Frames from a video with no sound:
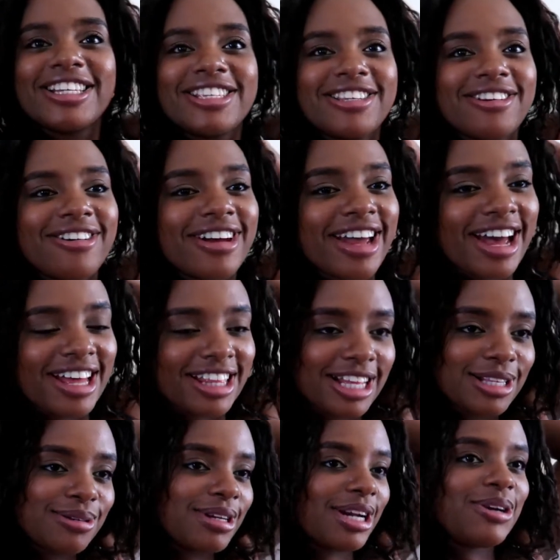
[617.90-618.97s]
So yeah,
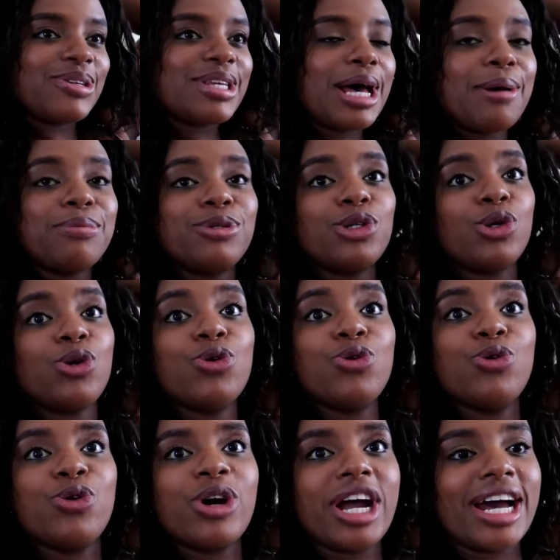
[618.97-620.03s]
that's what I was up to.
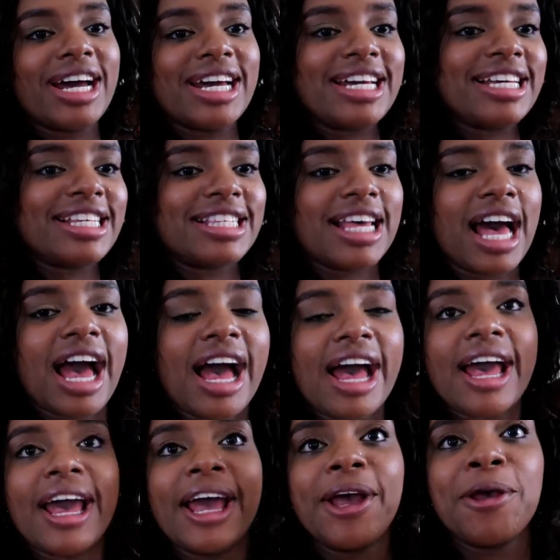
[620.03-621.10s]
Oh, guys,
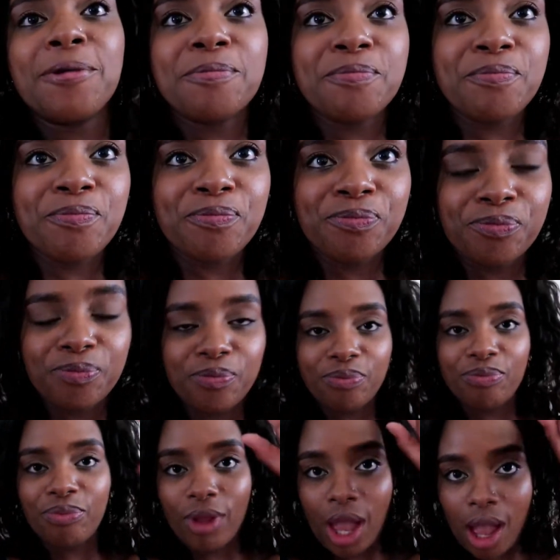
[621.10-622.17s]
I
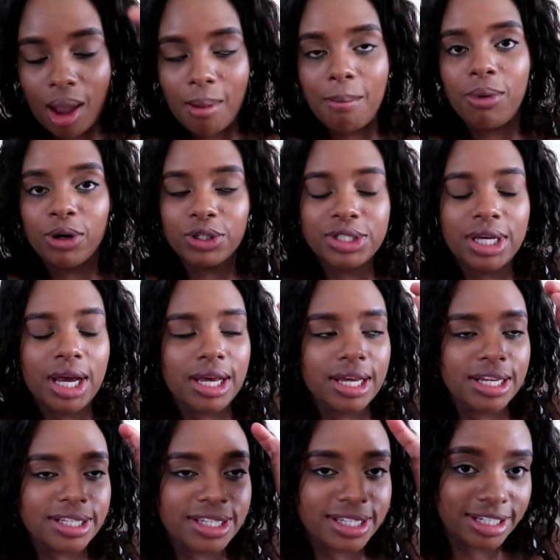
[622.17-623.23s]
bought
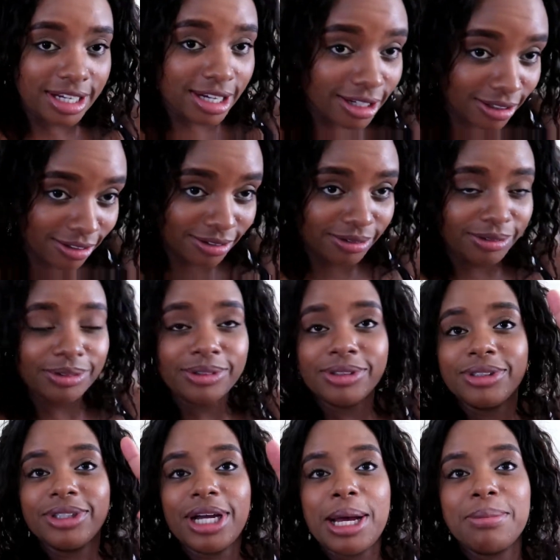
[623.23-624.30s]
a star
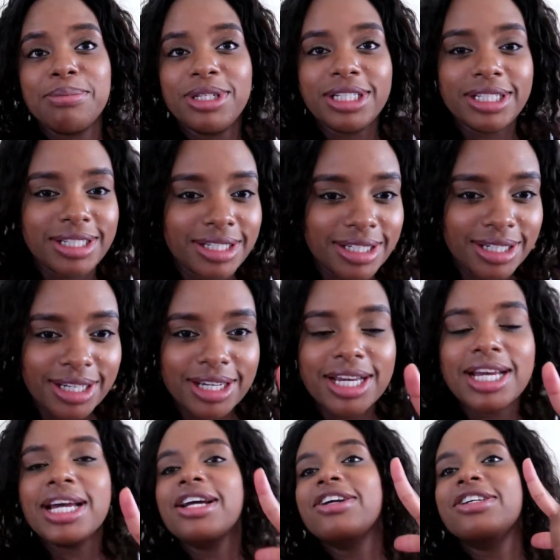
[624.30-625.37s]
update,
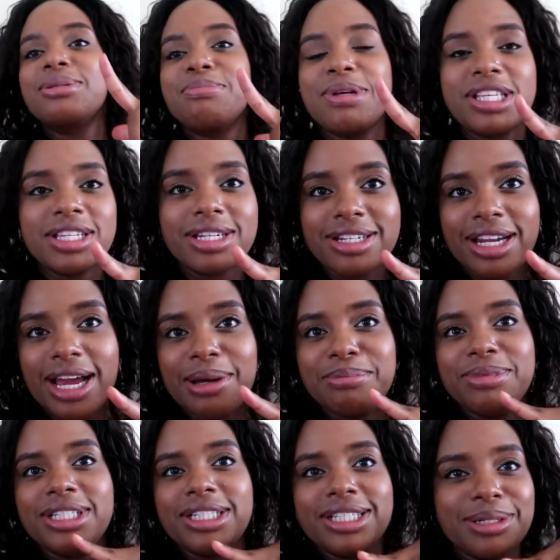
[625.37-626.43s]
Christmas tree
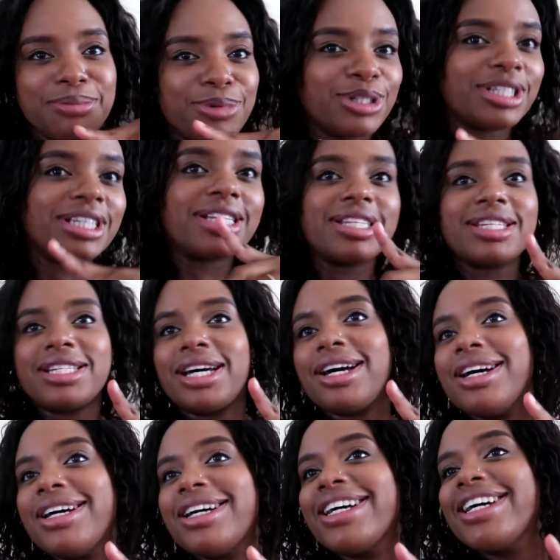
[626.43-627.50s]
update. I bought a
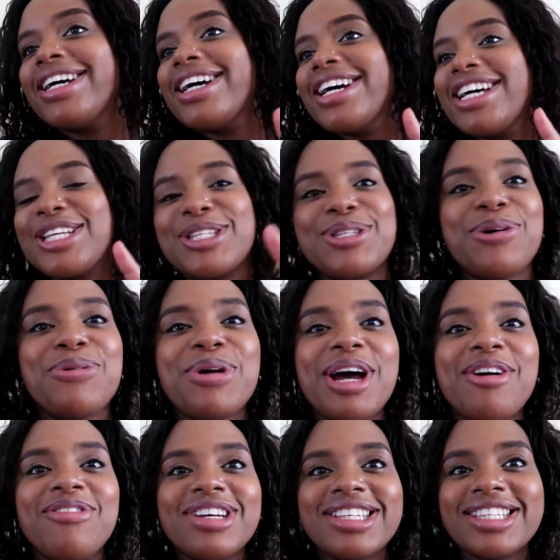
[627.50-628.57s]
star. So we
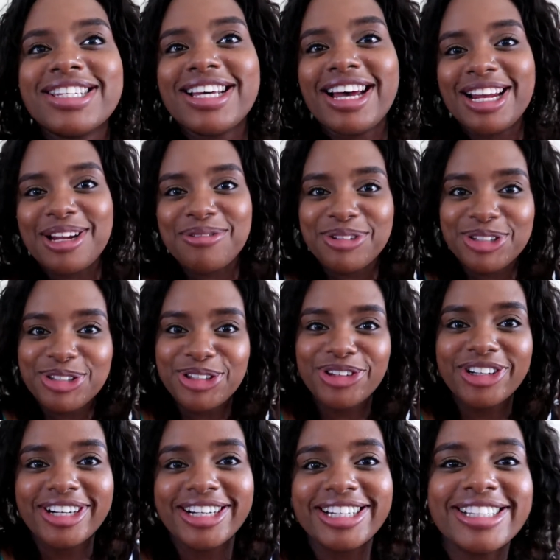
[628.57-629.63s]
have a star. Let me show
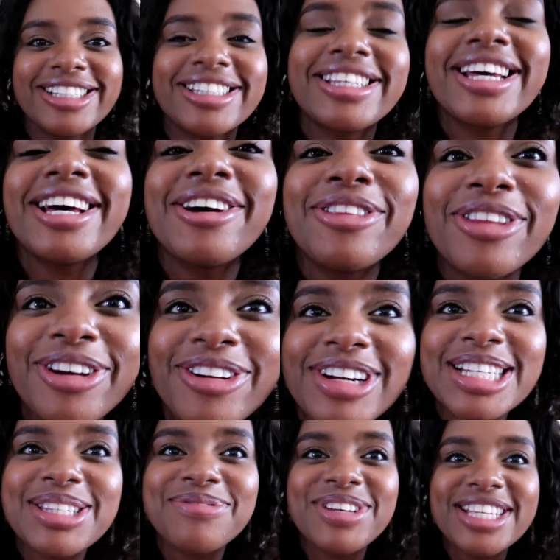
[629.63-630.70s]
you guys the
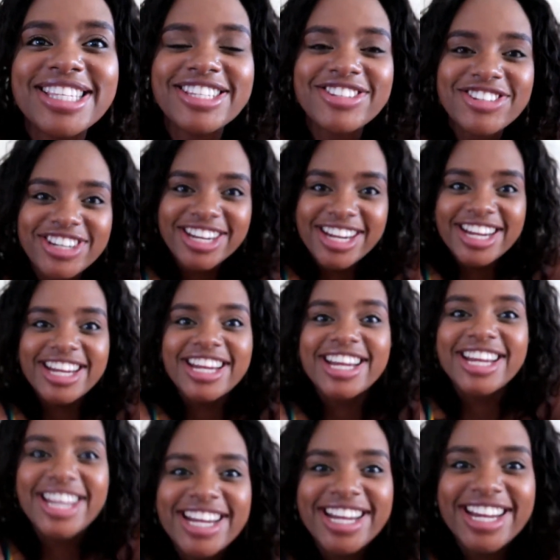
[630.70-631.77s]
Christmas
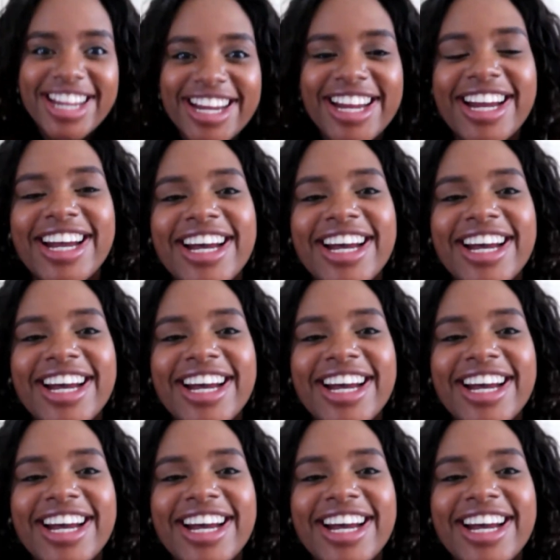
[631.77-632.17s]
tree.